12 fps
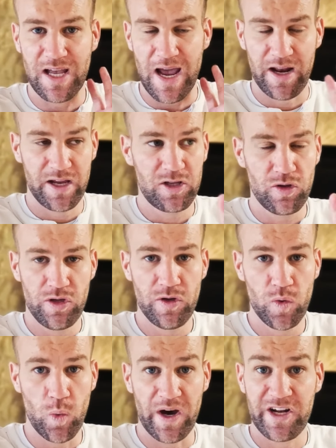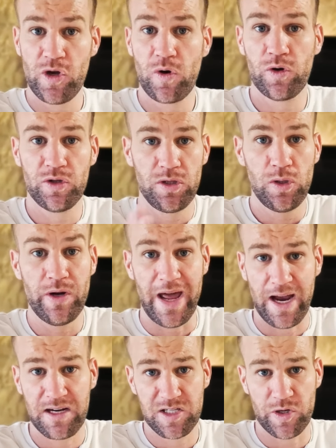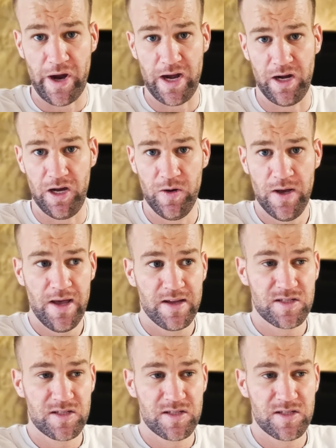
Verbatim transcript: telling to you what you could do next right now,